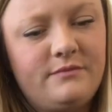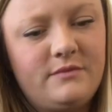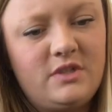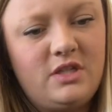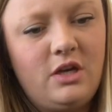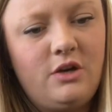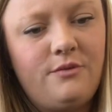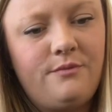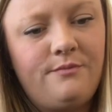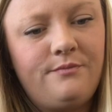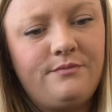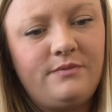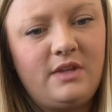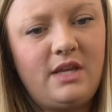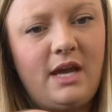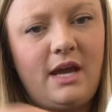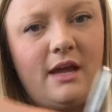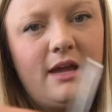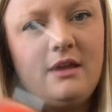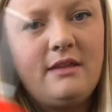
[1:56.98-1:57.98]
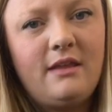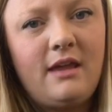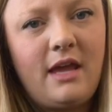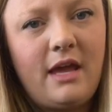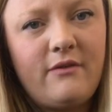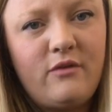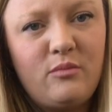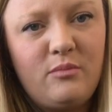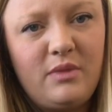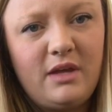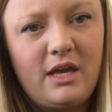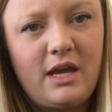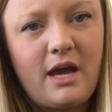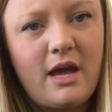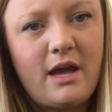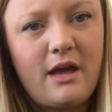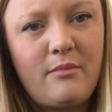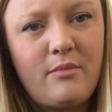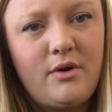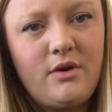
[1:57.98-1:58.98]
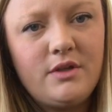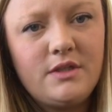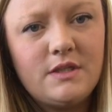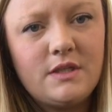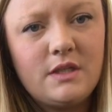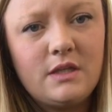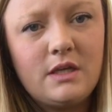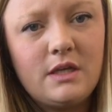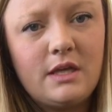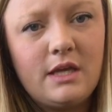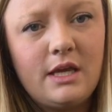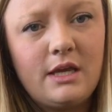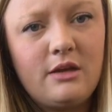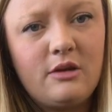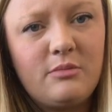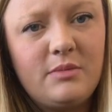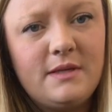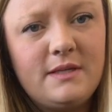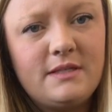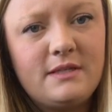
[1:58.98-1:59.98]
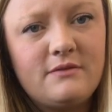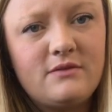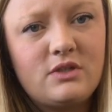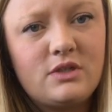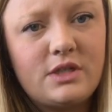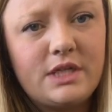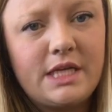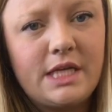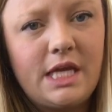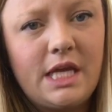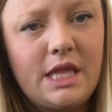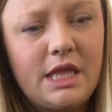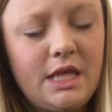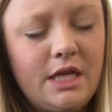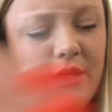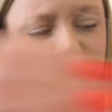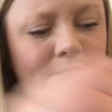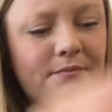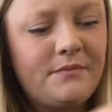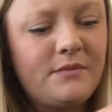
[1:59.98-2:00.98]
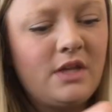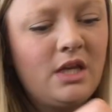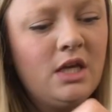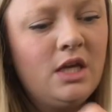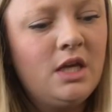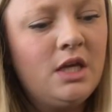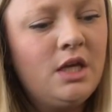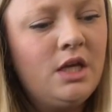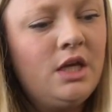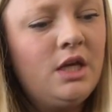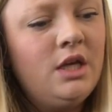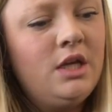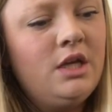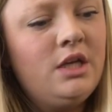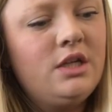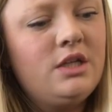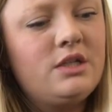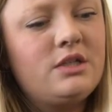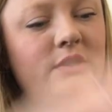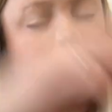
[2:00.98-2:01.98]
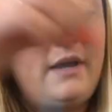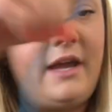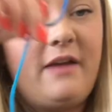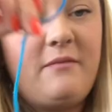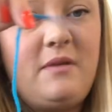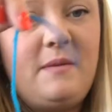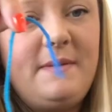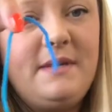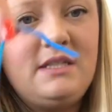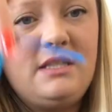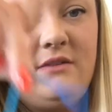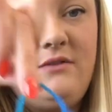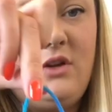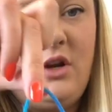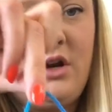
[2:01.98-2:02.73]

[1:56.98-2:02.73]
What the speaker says: So yeah, and they have a big eyeball so you can get your piece of string in there. So I have my piece of